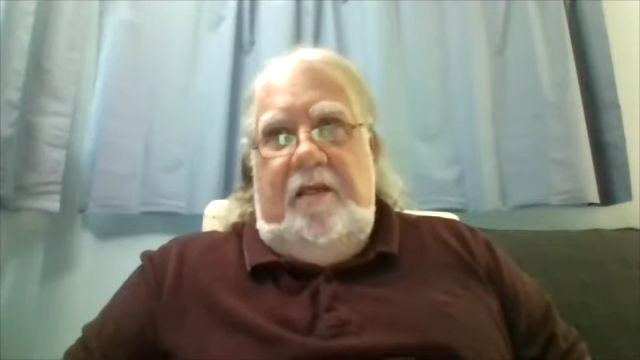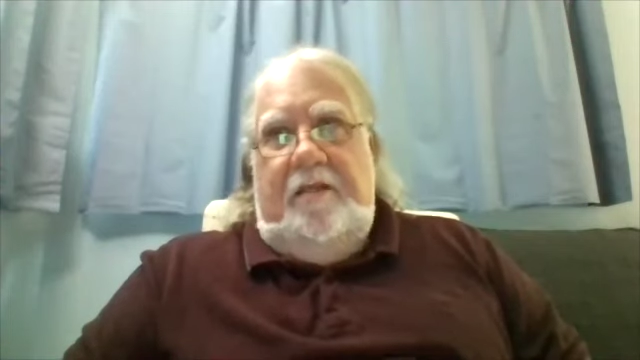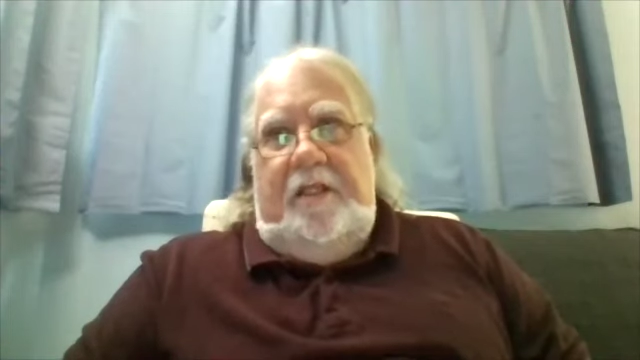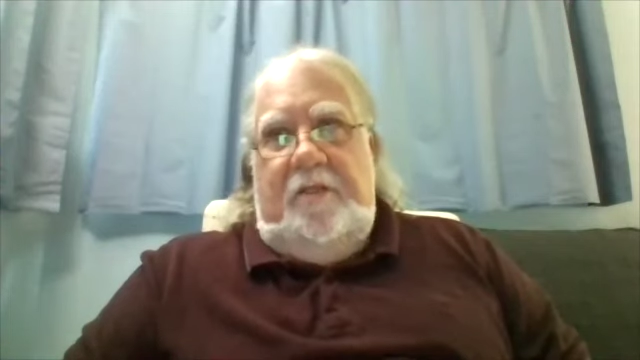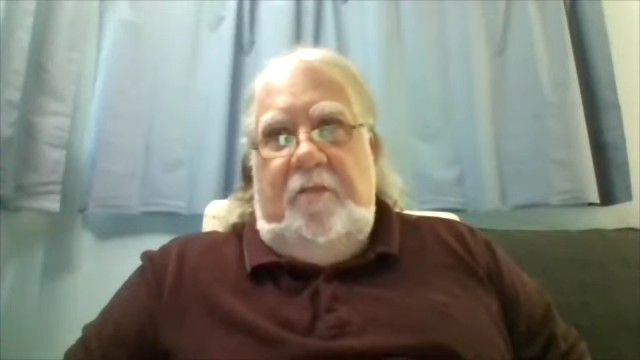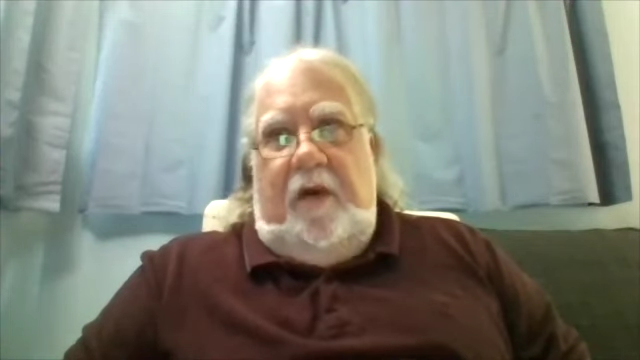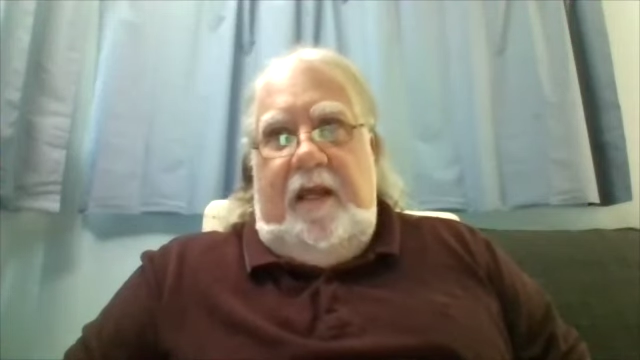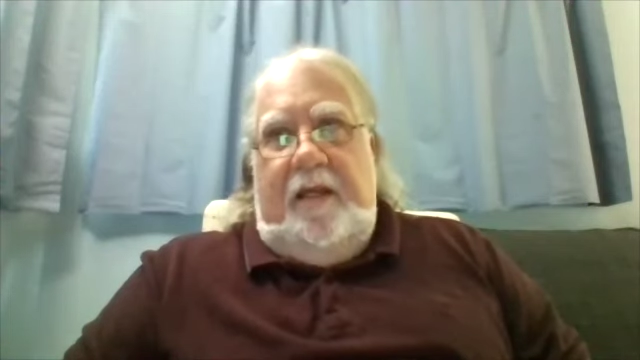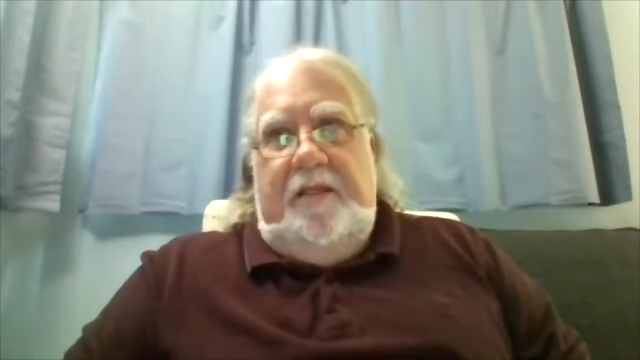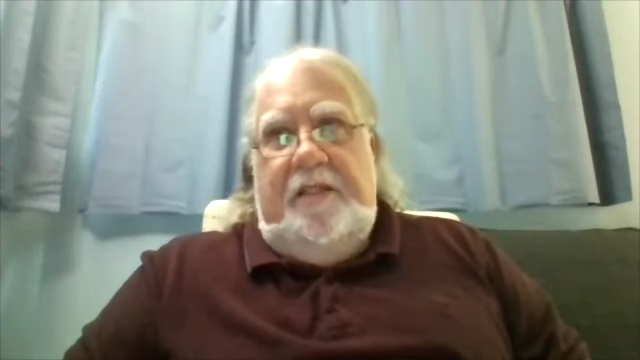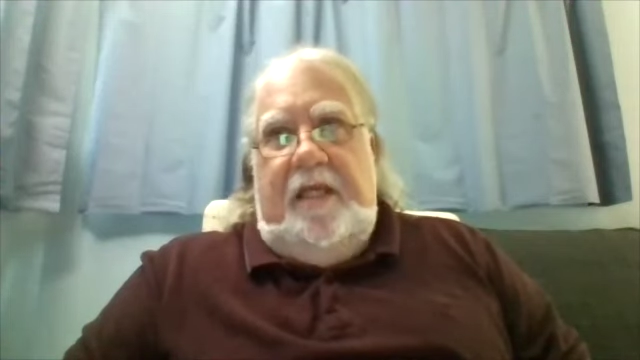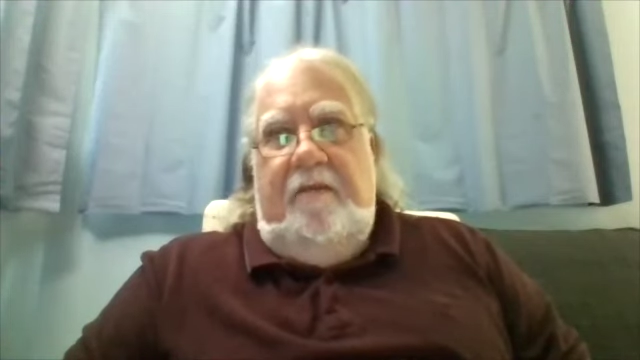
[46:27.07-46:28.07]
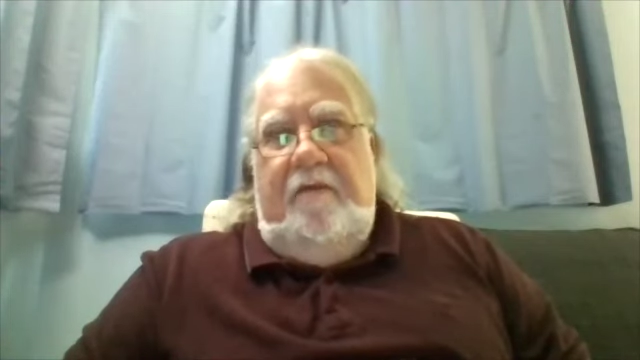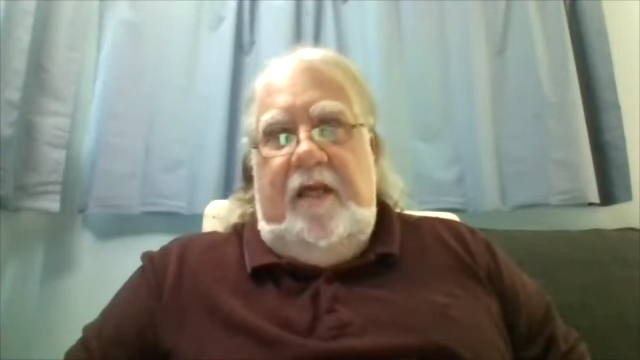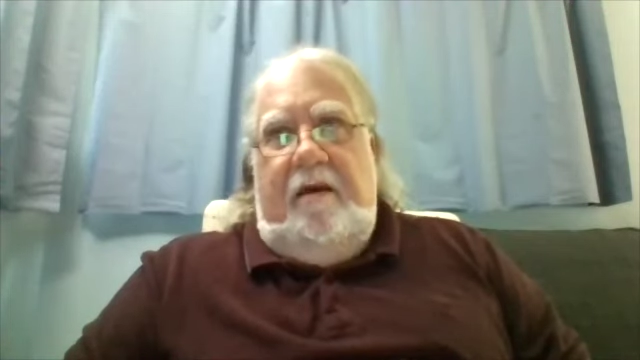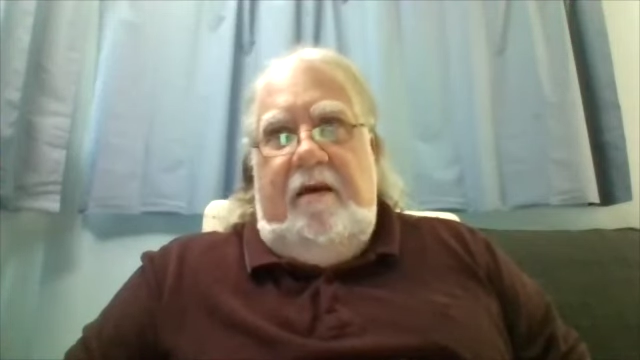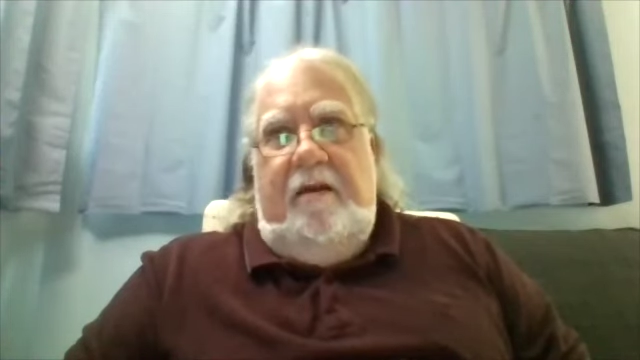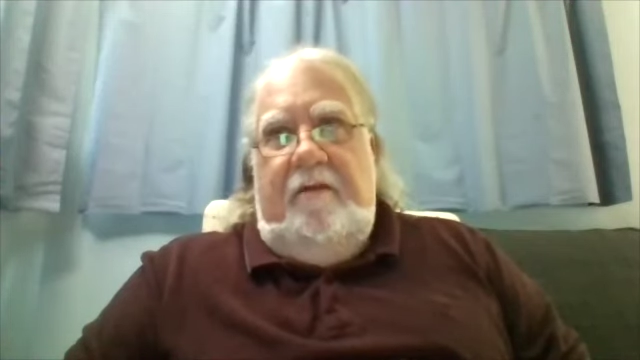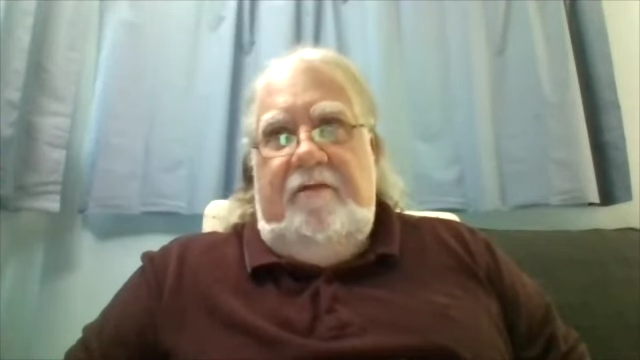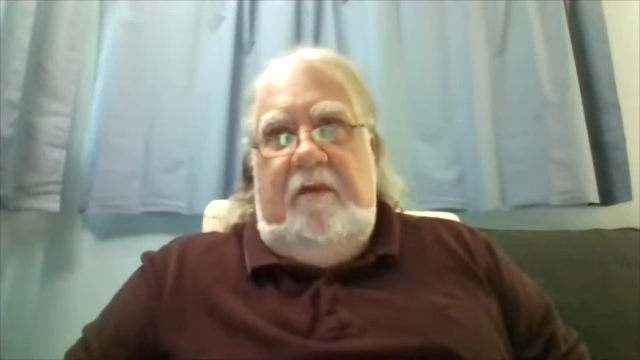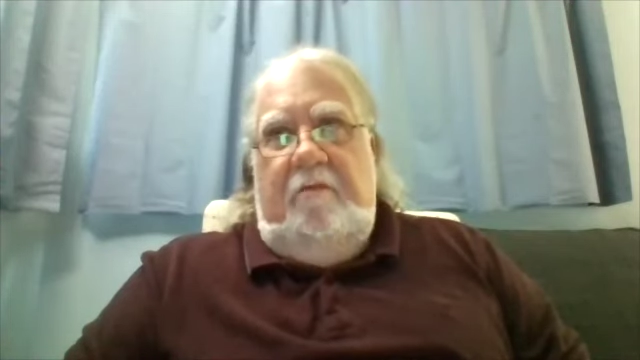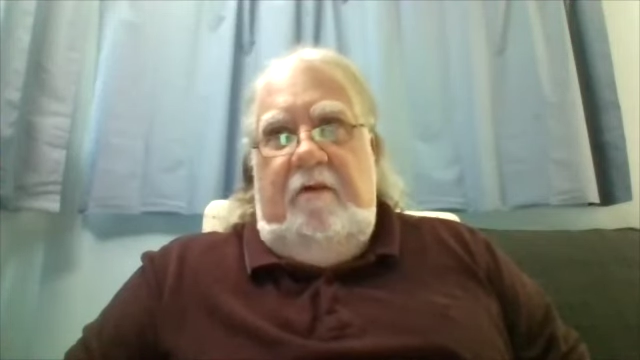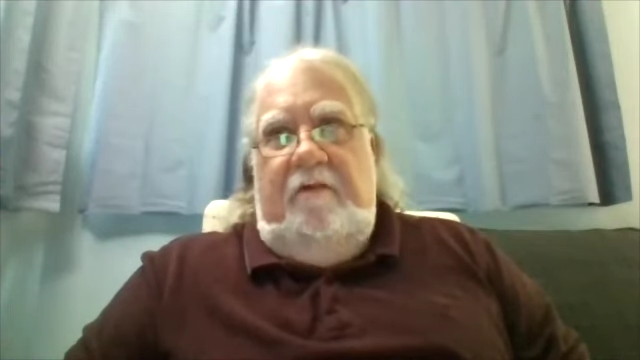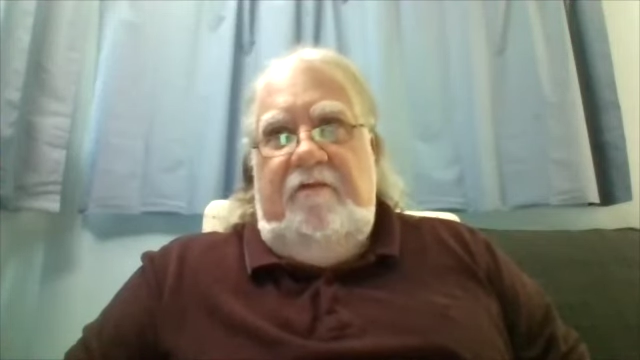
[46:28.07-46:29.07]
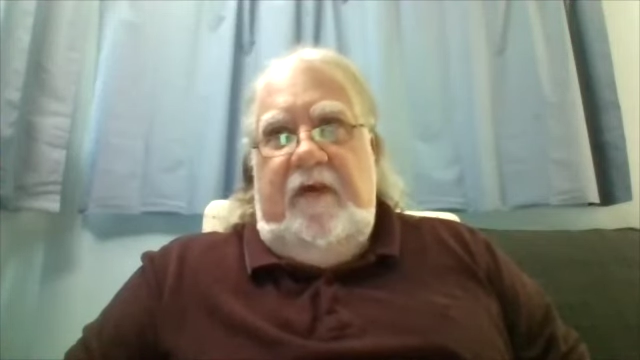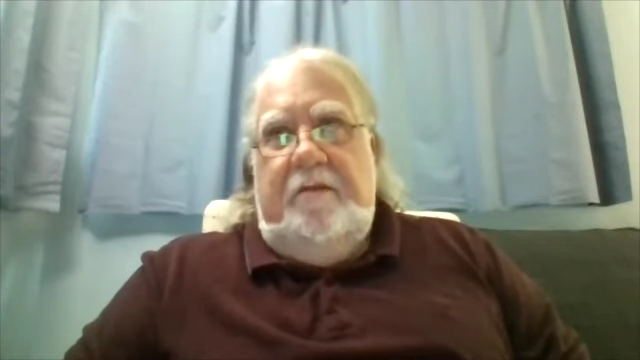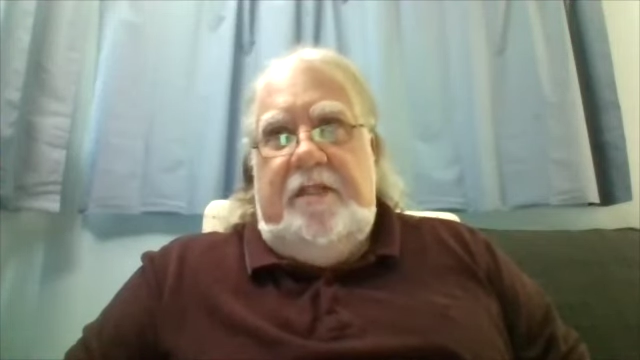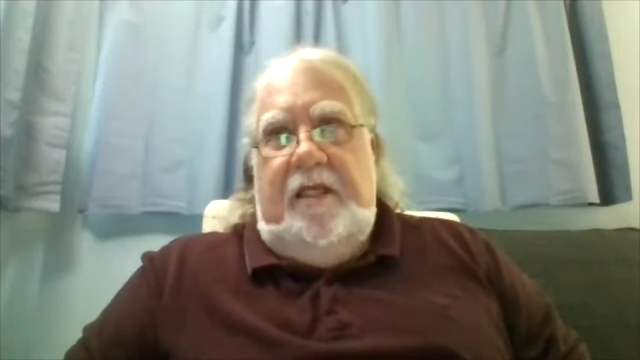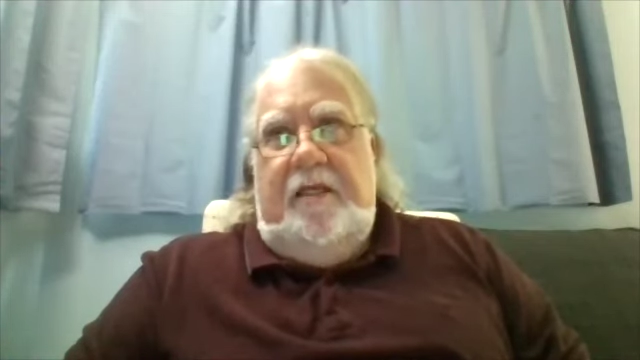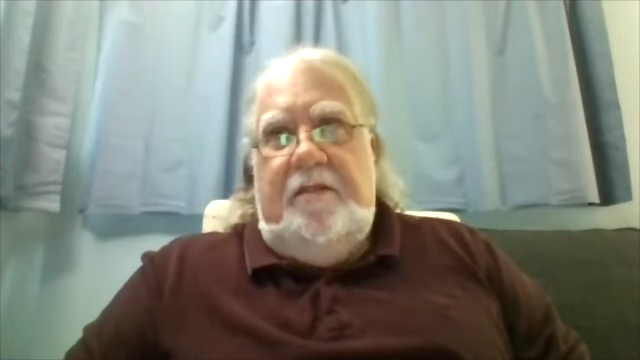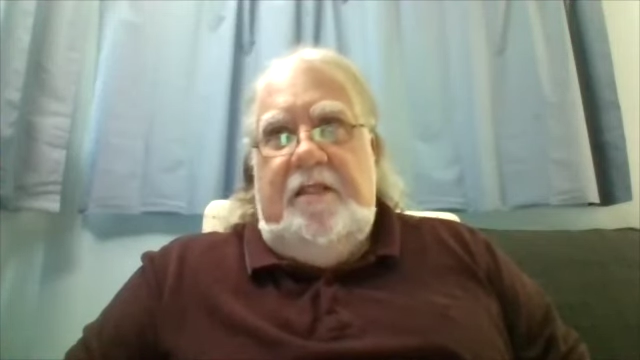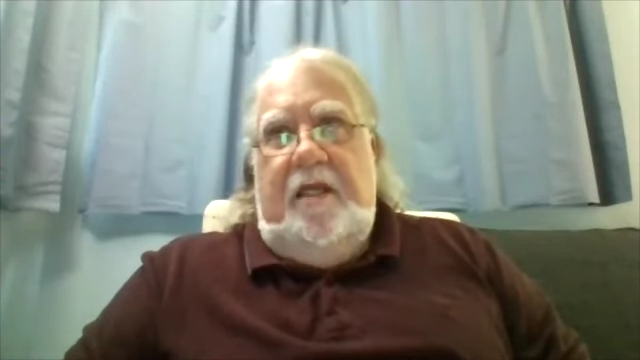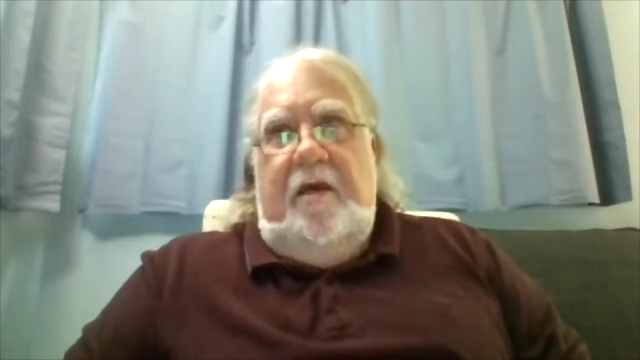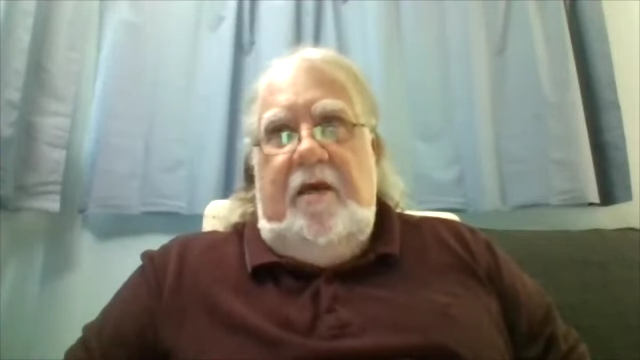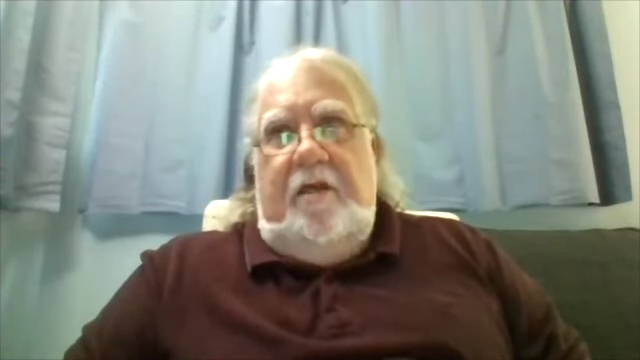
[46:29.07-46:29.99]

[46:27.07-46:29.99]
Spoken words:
these pilots, every kind of thing we've found since,